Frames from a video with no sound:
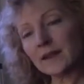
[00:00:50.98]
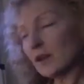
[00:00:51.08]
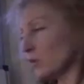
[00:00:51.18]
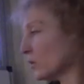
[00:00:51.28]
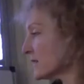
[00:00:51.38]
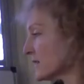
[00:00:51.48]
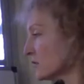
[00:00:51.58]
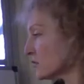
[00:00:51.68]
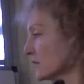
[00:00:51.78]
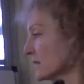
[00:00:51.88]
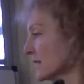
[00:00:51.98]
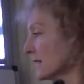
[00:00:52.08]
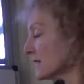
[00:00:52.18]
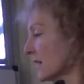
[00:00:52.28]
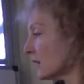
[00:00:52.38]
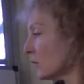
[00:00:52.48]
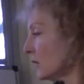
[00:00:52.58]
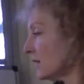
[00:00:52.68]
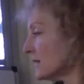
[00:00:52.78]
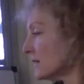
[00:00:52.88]
what's interesting is that we
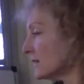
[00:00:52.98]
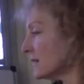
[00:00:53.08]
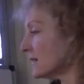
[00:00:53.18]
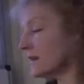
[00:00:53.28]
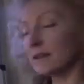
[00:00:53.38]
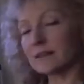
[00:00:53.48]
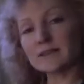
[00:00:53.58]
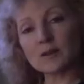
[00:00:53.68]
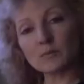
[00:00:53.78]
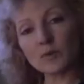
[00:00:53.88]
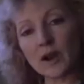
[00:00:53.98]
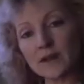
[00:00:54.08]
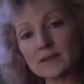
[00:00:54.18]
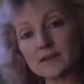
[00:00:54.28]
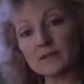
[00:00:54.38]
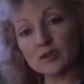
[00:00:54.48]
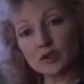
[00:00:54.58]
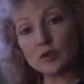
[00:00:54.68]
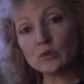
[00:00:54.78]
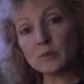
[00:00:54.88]
can see that it's comprised of
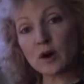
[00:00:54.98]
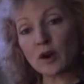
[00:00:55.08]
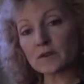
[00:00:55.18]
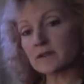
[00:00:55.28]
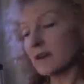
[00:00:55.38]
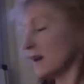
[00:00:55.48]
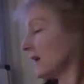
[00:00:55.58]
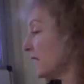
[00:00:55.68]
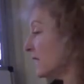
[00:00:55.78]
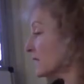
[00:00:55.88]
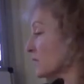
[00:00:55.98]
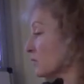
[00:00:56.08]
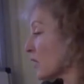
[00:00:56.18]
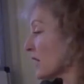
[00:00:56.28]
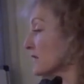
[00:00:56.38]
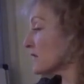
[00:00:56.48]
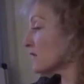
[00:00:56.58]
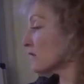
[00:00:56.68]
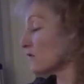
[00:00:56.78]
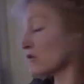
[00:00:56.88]
two parts. It's comprised of the
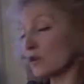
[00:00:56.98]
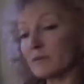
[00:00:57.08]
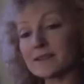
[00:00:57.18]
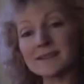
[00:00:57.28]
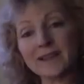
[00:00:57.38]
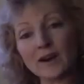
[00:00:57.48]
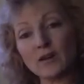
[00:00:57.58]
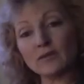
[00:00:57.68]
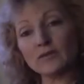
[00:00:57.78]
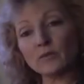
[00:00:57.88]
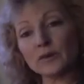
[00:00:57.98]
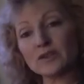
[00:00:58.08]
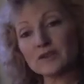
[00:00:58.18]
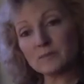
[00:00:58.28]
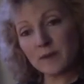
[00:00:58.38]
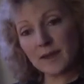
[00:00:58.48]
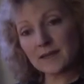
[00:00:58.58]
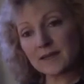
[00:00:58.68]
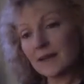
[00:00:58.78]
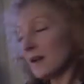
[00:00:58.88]
verb itself, which is bake,
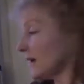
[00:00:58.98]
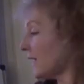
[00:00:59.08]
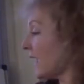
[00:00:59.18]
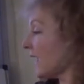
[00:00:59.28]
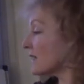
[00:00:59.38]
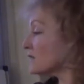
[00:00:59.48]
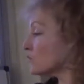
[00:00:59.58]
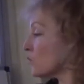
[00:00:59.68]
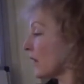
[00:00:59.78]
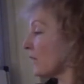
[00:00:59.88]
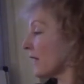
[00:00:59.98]
as well